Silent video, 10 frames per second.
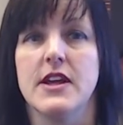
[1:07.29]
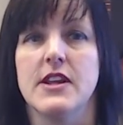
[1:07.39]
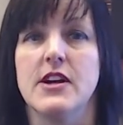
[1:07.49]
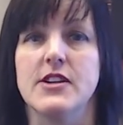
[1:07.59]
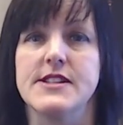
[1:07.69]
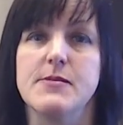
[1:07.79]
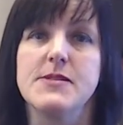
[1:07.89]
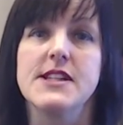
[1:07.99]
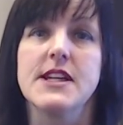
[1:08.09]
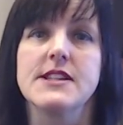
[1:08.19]
There are some
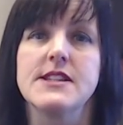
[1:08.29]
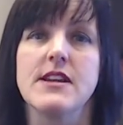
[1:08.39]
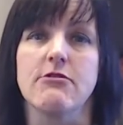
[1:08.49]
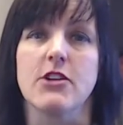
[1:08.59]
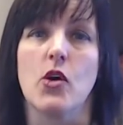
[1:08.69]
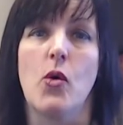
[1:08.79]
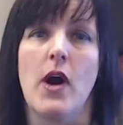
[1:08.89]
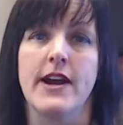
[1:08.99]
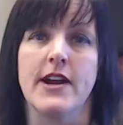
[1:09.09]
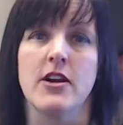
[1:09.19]
states that
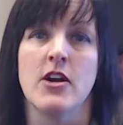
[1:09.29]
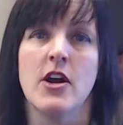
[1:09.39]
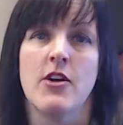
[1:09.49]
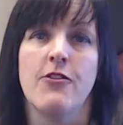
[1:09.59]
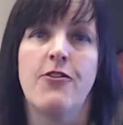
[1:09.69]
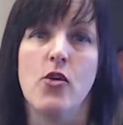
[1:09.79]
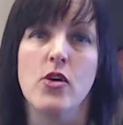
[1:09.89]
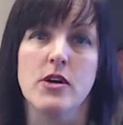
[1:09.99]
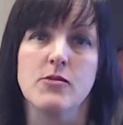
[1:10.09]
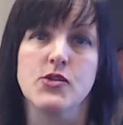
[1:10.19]
require
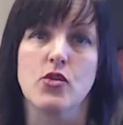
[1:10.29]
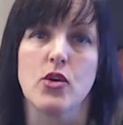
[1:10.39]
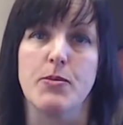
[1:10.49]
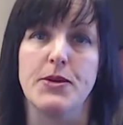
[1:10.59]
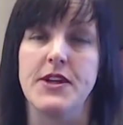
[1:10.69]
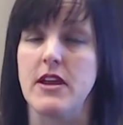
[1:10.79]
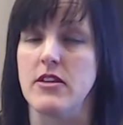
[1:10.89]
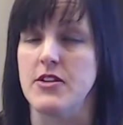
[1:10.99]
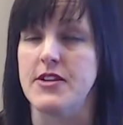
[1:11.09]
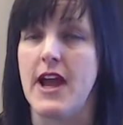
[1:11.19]
forms or
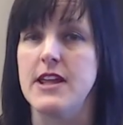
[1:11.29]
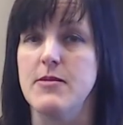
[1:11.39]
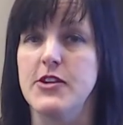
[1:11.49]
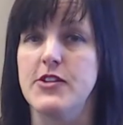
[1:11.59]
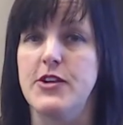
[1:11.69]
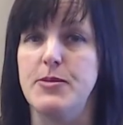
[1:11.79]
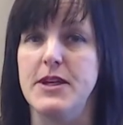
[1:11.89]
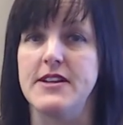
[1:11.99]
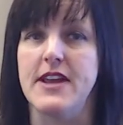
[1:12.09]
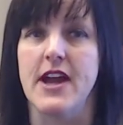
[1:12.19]
particular documents to be
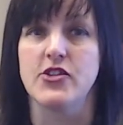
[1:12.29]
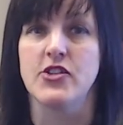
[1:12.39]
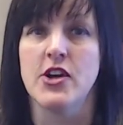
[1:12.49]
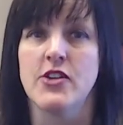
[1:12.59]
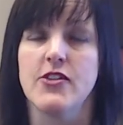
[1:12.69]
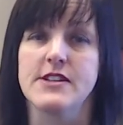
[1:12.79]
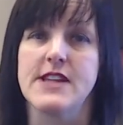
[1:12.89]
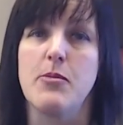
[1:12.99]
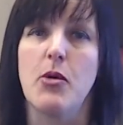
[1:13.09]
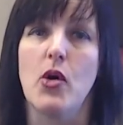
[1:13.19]
attached. For
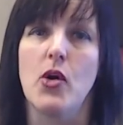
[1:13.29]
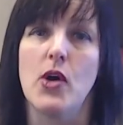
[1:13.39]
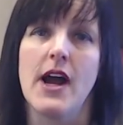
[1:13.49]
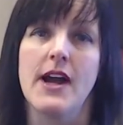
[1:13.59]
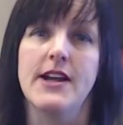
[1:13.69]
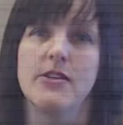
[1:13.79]
example, Ohio